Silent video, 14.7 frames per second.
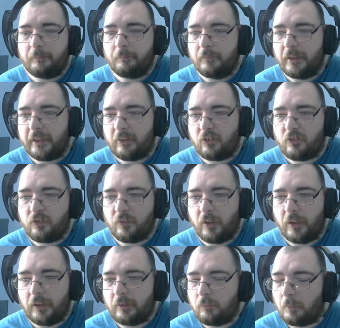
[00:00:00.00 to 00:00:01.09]
links
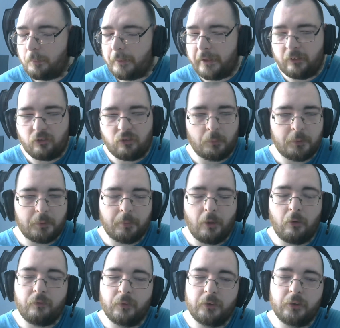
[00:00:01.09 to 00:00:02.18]
will be in the description below.
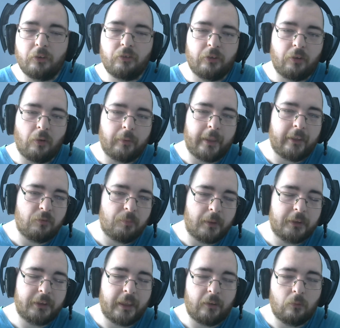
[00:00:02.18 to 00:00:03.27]
If you're interested in donating to my
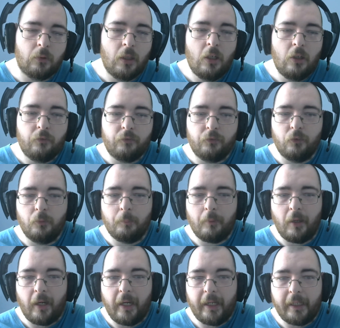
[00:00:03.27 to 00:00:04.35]
channel through
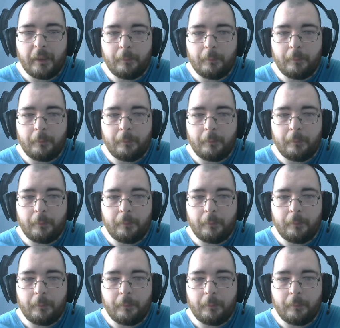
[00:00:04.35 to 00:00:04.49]
my